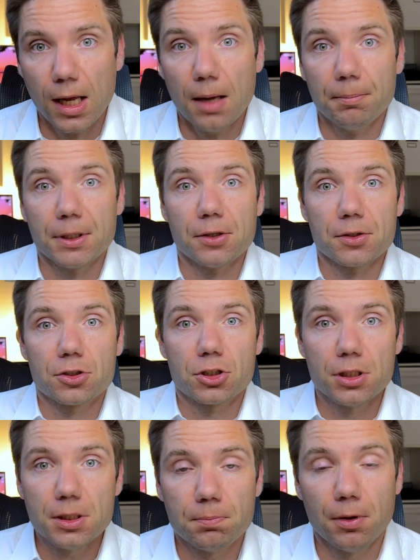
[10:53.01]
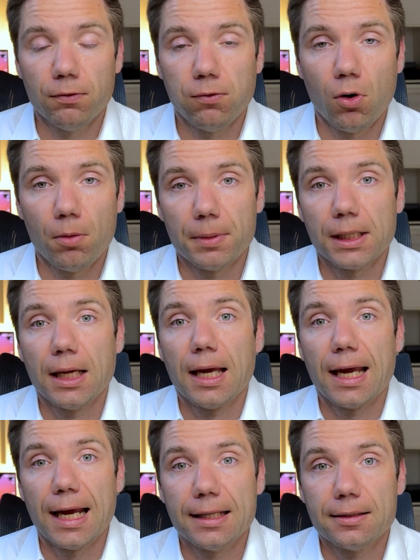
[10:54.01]
Because just performing
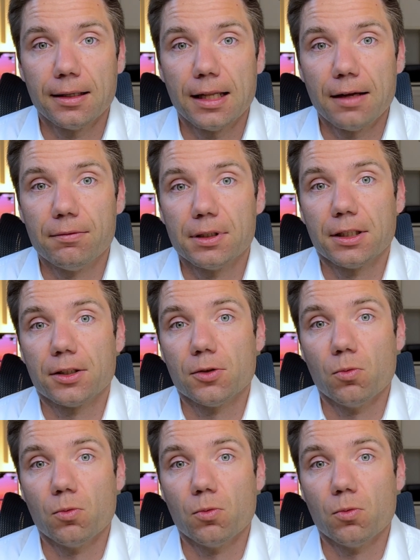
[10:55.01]
at the level that you